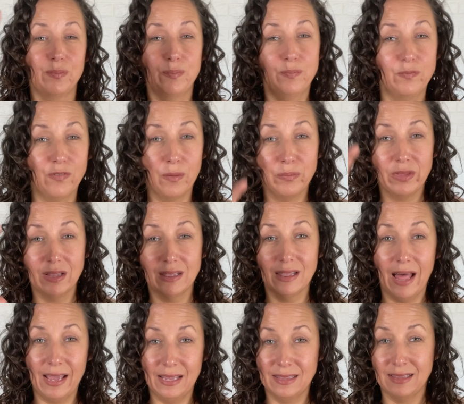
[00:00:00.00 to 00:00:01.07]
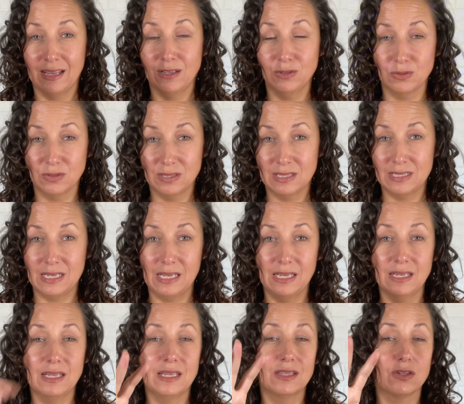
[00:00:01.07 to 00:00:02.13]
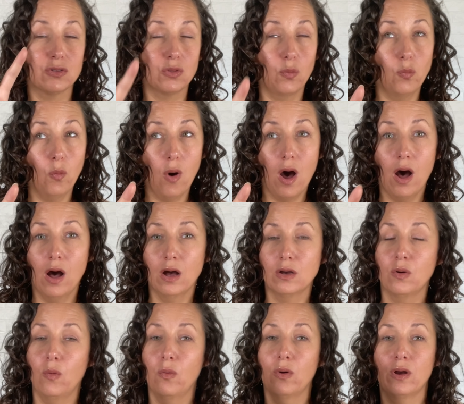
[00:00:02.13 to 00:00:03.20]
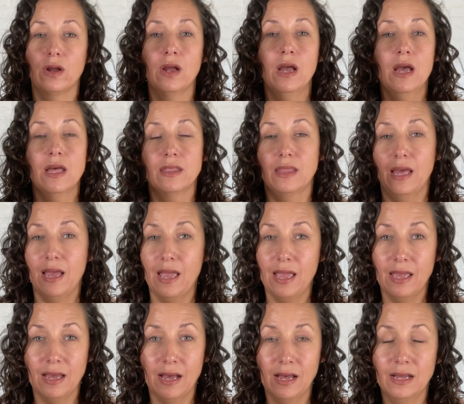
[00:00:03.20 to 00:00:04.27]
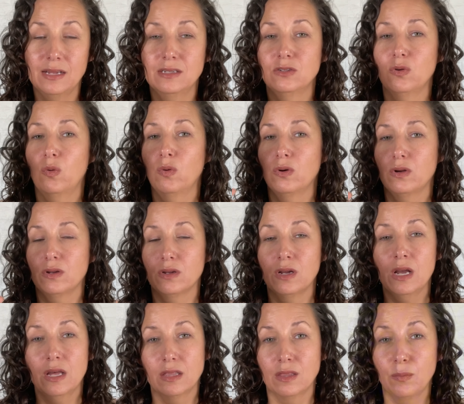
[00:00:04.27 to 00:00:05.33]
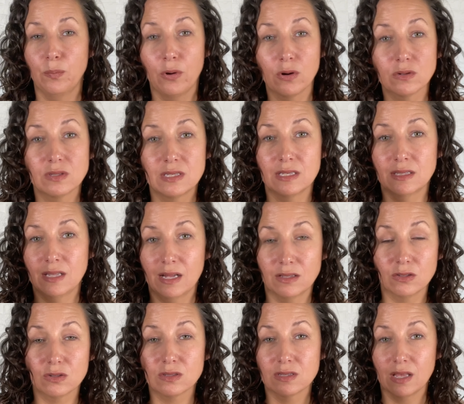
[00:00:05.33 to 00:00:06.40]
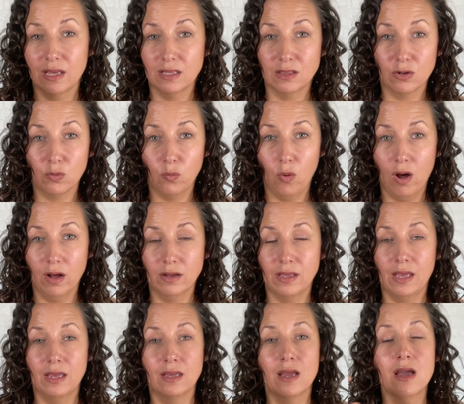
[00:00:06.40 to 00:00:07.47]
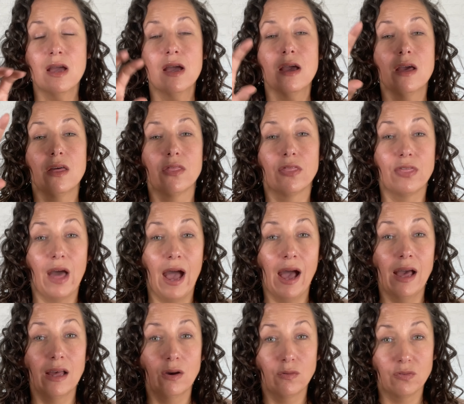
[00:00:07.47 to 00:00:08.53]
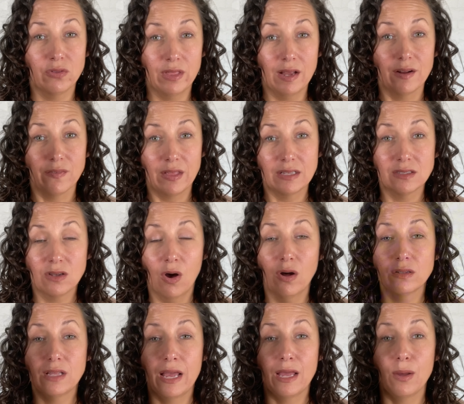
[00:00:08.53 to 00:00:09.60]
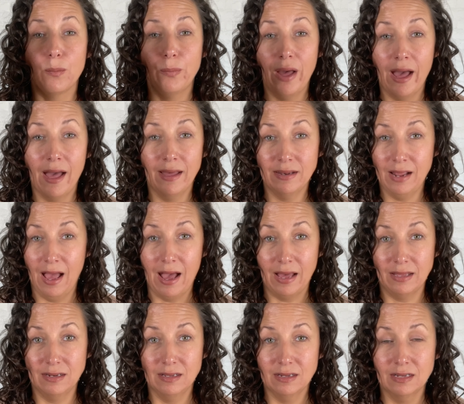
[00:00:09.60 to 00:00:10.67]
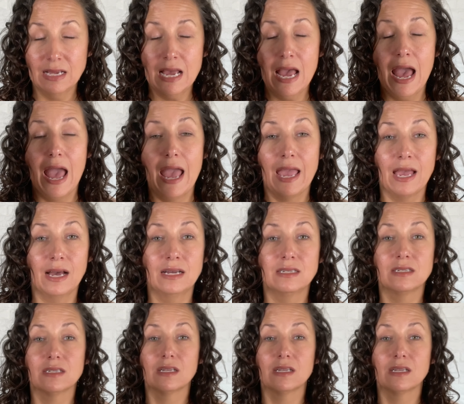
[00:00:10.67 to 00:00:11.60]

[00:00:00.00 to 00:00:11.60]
from the light that you'll see, either the walk or the hand or the person that looks like they're walking, that over there, that's called a ped head. And